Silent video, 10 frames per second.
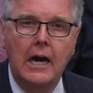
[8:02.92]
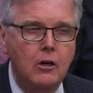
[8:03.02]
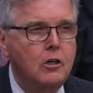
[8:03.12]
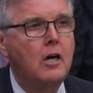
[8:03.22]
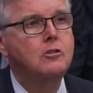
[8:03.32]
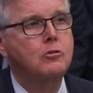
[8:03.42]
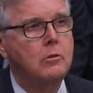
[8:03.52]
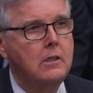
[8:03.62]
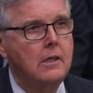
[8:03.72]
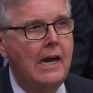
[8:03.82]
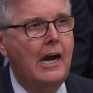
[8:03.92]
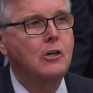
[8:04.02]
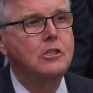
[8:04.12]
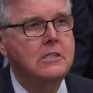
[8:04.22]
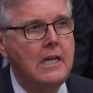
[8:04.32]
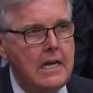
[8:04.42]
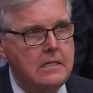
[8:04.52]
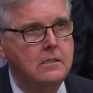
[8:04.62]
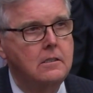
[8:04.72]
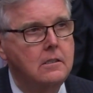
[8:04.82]
our country, our
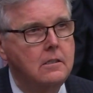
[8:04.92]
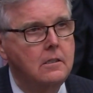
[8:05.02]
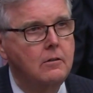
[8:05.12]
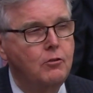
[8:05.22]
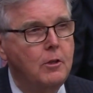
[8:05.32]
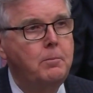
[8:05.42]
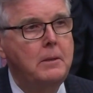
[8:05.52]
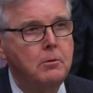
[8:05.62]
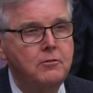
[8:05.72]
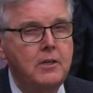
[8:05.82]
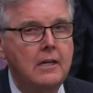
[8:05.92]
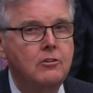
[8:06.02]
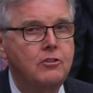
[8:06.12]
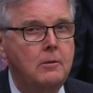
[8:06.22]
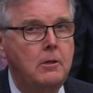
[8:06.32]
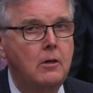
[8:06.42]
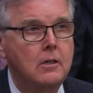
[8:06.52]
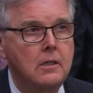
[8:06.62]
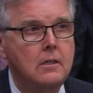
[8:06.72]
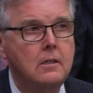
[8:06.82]
state for the people of Texas and
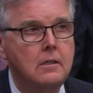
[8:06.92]
America.